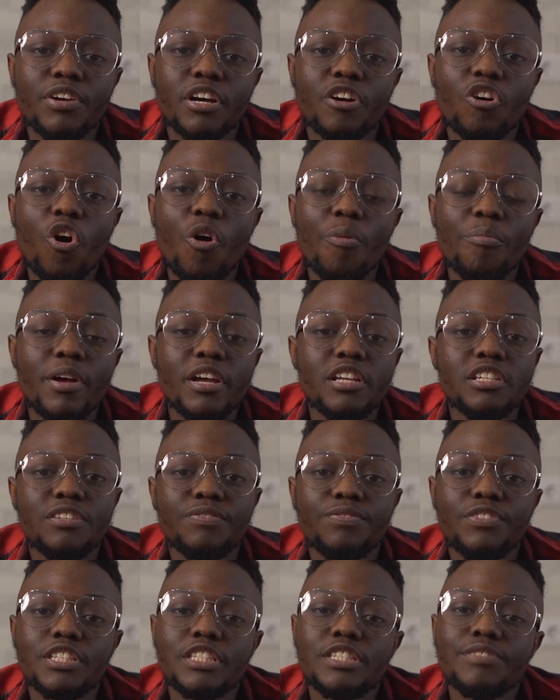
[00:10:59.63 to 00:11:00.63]
comment if
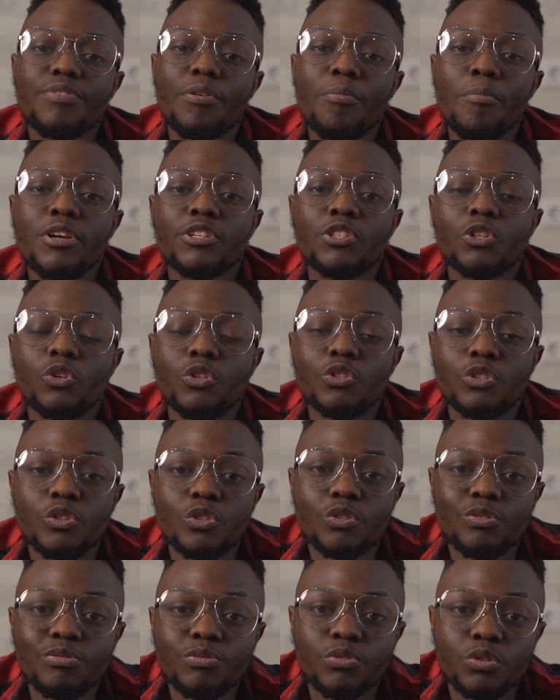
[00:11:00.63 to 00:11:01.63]
this information was
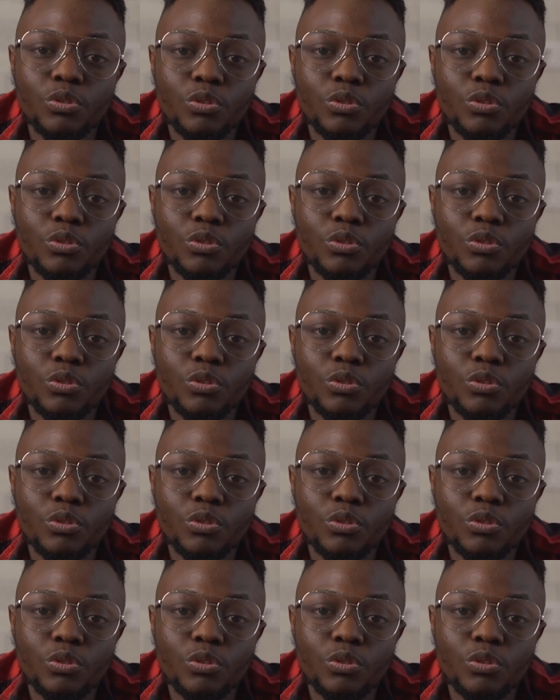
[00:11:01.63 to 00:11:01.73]
useful to